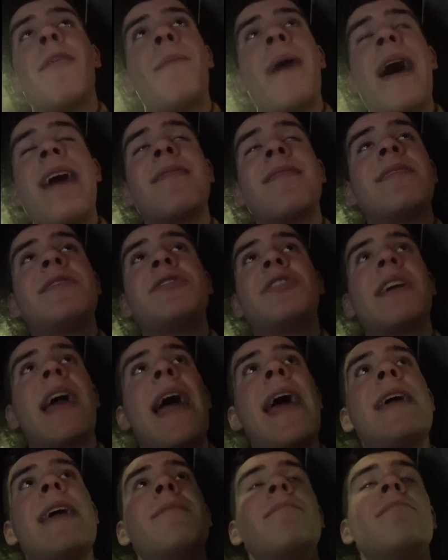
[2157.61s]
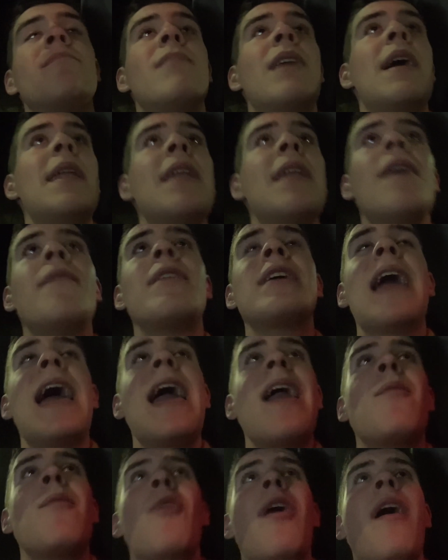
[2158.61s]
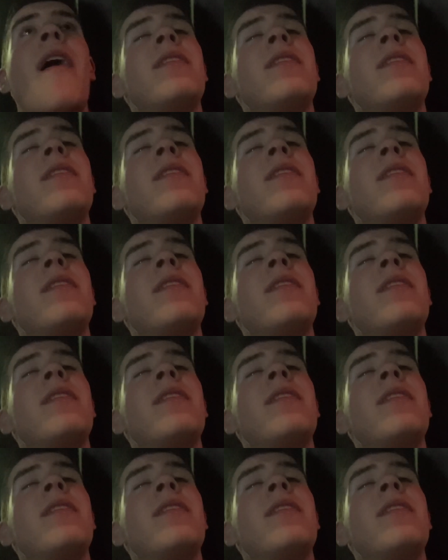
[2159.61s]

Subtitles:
passenger game, another game where